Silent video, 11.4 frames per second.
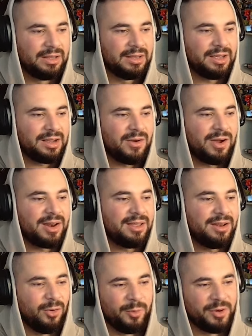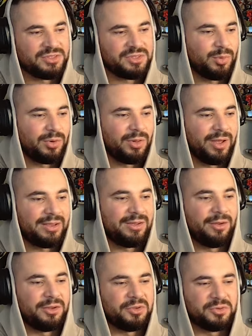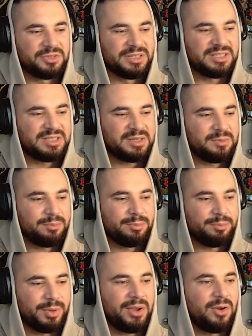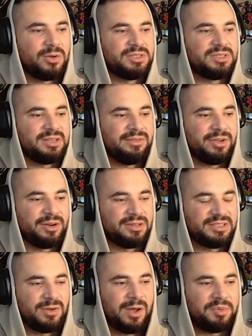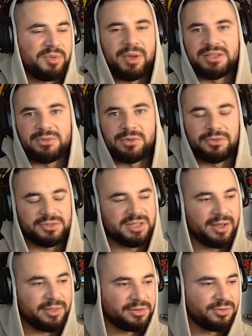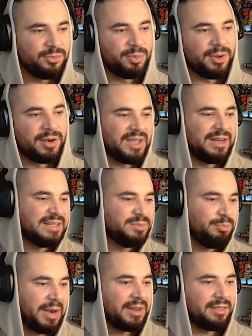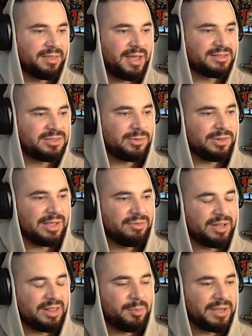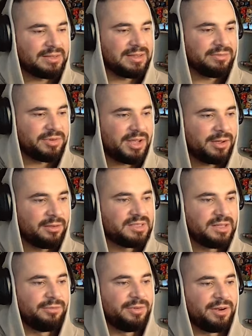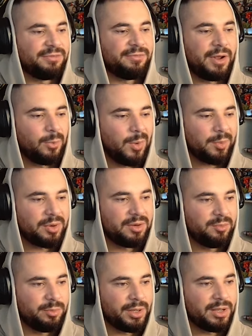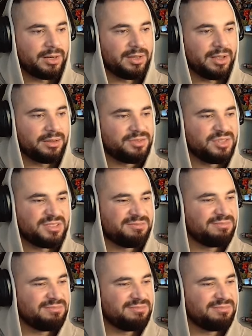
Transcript: it almost borderline could go useless, because if you're going to snipe, you may as well use the other two, but it is better than that. So I'll leave it in the B tier for now. Still a very fun weapon, but yeah, just